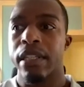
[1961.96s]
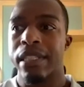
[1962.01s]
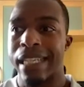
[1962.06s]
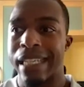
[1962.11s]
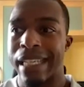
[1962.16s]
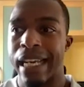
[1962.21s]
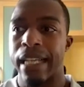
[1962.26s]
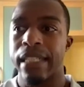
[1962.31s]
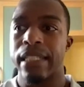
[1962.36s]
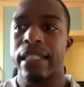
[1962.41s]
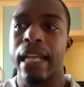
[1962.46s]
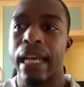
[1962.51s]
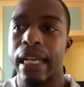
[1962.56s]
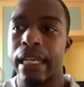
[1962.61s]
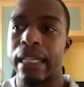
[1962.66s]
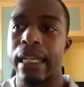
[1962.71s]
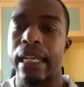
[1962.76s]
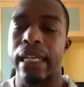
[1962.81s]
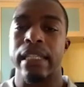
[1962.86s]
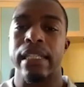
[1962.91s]
to get to that
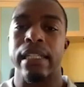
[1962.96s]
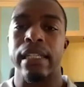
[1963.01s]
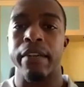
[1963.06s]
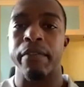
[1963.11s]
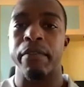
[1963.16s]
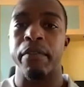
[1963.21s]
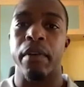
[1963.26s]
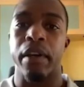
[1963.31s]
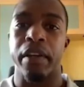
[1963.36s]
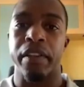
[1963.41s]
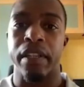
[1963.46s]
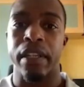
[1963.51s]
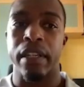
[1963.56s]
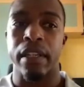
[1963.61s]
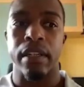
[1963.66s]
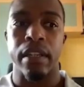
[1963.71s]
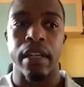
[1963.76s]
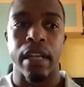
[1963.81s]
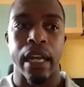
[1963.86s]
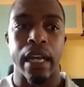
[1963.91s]
next level, I
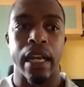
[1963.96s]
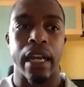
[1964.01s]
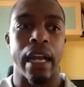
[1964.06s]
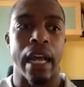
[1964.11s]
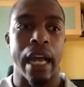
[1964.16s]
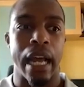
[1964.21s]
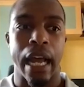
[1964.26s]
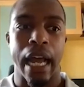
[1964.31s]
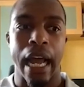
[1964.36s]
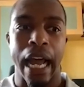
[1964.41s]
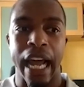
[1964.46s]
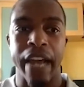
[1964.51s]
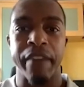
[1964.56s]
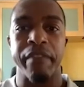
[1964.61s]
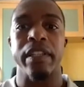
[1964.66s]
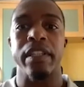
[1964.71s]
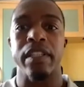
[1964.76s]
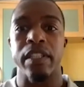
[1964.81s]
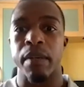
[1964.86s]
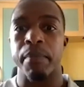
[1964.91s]
think
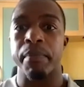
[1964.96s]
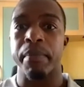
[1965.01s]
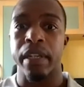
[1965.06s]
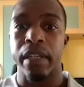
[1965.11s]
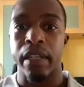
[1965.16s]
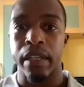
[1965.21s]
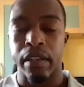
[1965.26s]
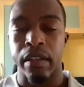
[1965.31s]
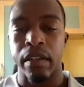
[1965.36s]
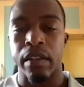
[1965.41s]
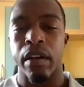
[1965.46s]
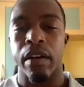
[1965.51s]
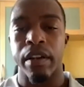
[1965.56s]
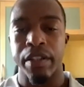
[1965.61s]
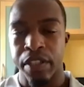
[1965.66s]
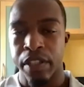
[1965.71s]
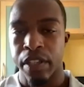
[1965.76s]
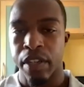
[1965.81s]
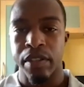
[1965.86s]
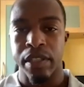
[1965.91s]
having somebody that can
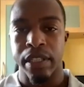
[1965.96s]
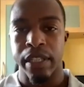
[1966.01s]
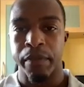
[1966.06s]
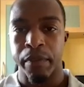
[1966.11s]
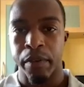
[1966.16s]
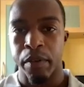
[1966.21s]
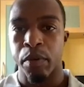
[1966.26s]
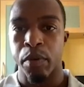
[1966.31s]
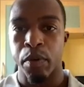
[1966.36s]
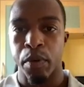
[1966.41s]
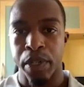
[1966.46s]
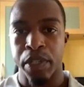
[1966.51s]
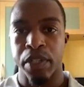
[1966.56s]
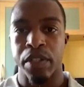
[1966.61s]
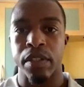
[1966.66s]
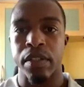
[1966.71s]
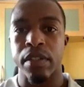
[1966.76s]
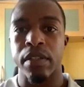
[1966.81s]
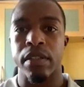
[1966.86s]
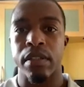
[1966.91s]
ask you those difficult
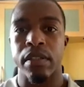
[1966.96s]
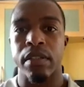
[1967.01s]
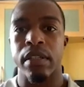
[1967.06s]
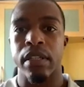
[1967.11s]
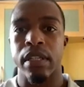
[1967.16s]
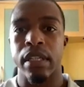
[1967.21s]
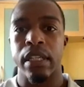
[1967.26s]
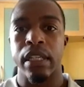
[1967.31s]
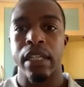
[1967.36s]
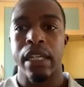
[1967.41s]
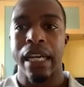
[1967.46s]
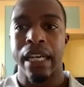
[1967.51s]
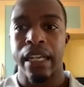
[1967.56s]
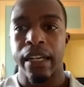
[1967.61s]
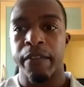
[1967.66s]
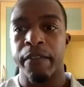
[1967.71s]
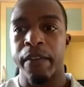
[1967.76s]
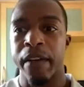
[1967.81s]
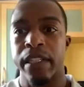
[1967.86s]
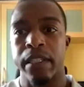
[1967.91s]
questions and
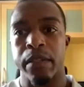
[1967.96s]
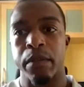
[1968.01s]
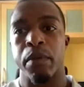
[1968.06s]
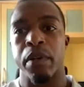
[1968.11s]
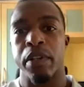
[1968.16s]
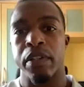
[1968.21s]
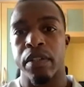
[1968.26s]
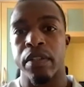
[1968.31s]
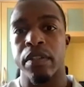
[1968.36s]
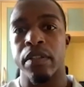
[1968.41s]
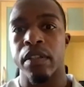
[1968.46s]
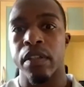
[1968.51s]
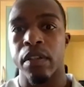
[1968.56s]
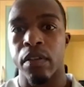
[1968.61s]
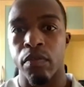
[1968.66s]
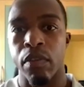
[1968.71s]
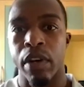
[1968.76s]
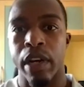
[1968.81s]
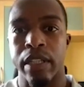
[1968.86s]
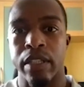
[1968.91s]
effective questions at
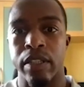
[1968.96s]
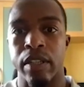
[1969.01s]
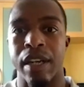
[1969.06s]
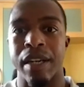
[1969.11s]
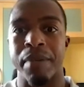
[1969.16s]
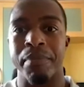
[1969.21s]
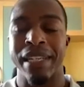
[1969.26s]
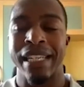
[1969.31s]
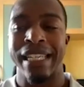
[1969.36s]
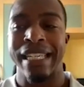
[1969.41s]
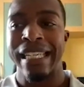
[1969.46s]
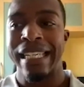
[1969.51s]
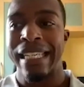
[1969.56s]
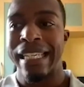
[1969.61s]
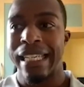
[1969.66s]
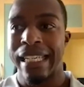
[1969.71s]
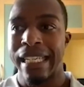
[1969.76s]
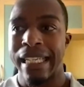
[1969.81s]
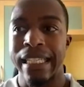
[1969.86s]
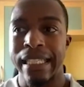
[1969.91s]
the right time
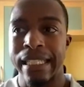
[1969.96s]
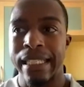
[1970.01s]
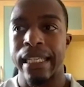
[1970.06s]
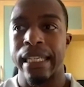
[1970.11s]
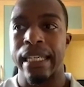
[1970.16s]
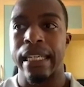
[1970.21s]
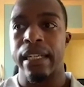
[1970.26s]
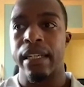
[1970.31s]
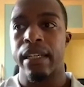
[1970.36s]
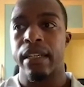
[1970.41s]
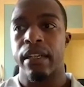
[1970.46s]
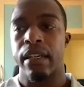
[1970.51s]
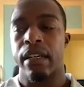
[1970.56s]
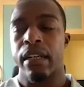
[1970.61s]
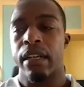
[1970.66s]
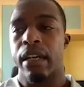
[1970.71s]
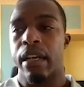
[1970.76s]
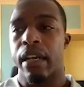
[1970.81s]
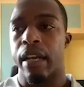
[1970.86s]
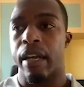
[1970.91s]
is key.
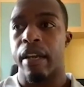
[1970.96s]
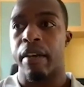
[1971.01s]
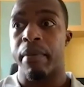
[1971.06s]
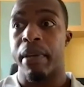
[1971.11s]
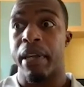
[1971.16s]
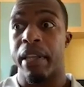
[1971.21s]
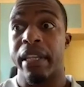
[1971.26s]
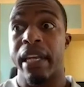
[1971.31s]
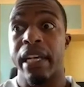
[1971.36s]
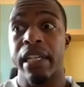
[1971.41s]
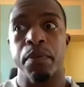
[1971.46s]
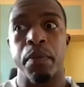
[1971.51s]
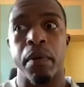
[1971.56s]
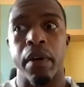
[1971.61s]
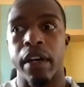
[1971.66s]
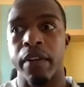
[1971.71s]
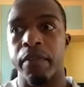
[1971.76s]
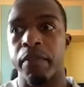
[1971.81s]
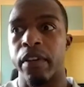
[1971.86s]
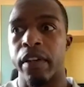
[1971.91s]
And that's what
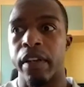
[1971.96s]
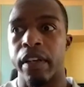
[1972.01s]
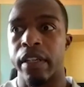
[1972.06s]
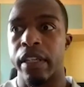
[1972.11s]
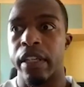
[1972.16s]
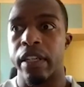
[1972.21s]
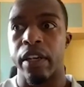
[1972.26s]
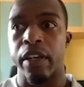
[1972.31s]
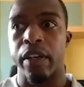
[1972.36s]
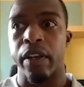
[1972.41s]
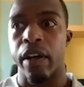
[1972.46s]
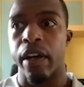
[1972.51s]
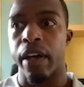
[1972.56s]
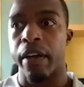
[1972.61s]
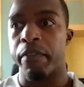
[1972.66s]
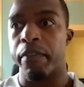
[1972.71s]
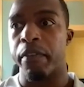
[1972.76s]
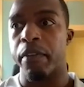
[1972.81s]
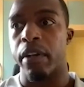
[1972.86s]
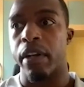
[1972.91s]
I've learned. You know, I
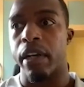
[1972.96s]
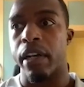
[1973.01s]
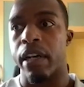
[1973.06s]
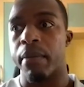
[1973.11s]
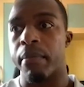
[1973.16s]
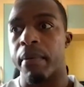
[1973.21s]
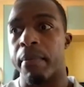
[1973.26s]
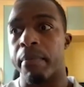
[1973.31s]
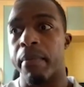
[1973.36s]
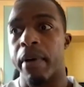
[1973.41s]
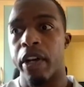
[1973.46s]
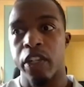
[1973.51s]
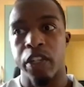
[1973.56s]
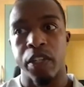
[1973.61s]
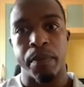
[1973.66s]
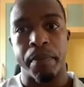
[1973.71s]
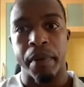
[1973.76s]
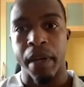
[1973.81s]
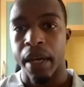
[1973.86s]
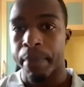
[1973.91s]
feel like I'm a
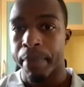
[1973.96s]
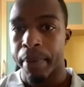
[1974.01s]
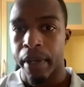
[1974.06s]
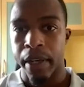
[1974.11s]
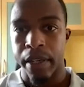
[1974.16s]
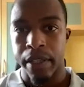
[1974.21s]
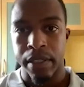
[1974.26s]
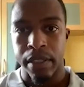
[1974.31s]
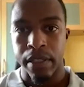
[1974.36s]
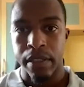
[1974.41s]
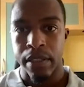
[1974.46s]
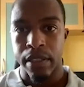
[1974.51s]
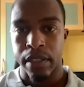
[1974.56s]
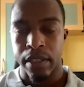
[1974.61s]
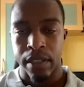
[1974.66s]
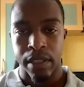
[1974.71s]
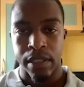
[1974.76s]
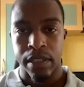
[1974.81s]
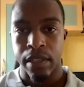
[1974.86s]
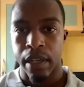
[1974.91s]
much better person
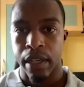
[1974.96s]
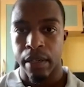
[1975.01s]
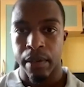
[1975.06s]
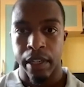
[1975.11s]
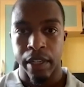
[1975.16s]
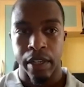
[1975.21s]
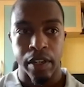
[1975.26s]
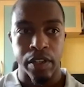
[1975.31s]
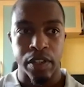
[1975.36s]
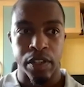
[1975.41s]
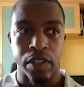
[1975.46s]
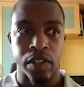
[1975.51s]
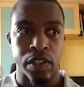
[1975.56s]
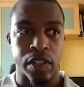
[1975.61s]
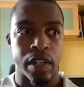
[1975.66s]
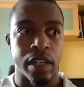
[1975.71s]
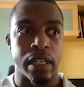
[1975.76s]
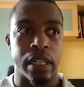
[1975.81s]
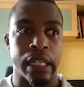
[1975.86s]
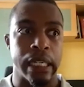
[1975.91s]
since I started my coaching
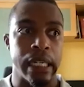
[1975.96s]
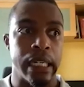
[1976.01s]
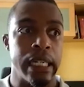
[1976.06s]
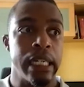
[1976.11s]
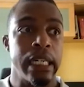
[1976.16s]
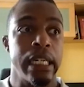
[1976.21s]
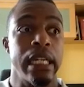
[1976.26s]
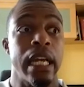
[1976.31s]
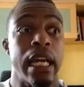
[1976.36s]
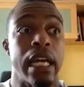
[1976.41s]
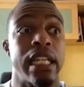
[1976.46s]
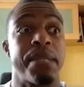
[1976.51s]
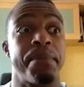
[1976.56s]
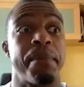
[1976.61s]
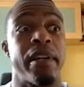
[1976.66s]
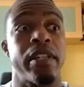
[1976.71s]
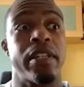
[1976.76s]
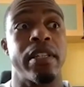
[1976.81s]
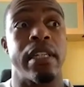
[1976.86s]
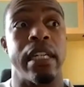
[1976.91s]
journey,
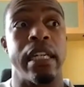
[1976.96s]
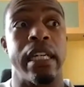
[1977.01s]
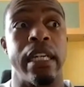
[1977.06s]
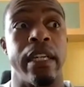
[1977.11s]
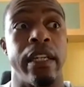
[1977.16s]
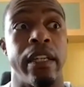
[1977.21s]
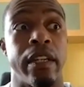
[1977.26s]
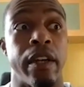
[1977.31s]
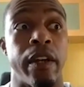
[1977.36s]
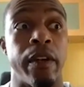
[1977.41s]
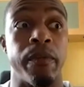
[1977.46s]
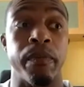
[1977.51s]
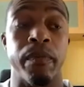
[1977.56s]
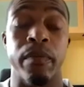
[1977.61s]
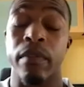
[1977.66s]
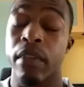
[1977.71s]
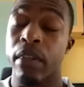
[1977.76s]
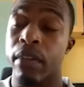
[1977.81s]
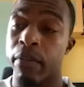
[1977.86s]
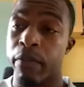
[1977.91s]
especially, you know,
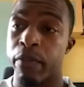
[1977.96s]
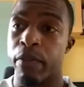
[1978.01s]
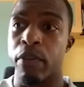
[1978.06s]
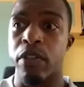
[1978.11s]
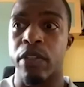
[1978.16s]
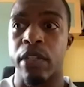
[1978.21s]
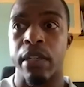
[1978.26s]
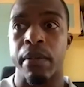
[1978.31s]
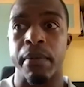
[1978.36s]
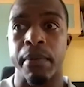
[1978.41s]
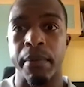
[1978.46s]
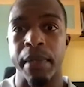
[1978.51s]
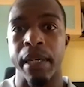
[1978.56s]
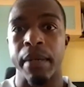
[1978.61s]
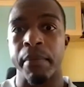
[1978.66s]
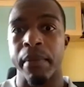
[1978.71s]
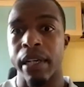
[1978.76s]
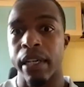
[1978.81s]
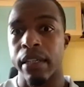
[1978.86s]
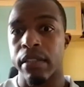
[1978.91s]
unfortunately, me
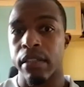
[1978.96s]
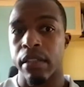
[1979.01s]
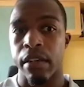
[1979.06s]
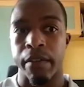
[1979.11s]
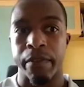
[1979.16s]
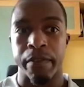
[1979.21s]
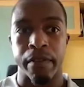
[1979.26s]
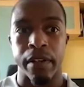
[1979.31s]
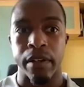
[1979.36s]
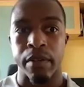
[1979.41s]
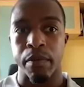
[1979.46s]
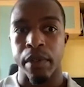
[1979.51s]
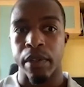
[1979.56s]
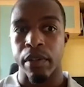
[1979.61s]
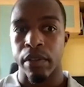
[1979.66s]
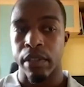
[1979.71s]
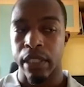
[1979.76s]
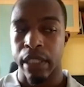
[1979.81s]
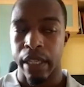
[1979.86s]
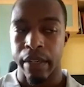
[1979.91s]
and my ex-girlfriend, we're
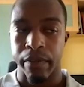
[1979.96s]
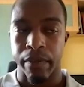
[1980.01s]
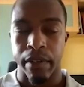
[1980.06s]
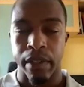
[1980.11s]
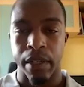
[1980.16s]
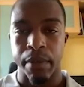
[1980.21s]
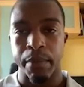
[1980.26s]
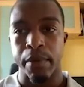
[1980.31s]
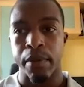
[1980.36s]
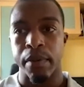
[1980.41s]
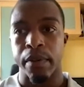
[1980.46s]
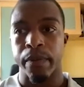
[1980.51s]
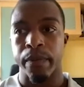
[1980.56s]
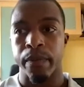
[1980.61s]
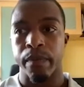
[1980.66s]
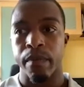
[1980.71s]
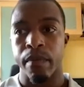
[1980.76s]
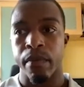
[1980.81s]
not together anymore.